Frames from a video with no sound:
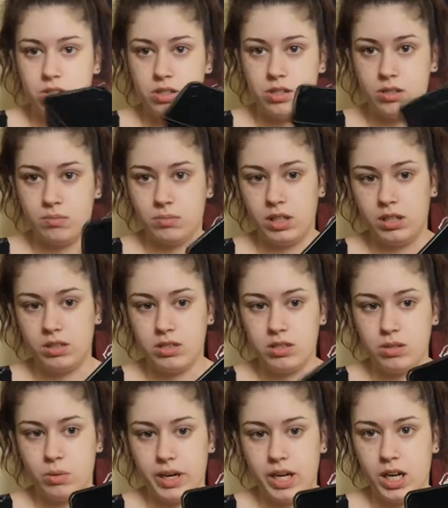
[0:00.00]
just some little
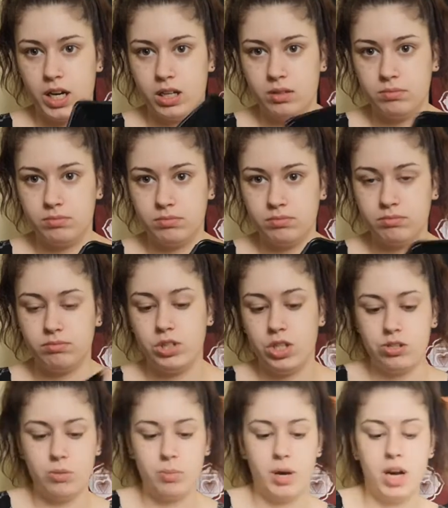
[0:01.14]
square
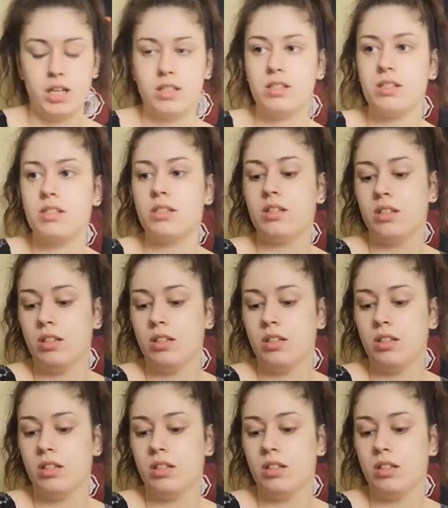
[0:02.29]
nursery pots,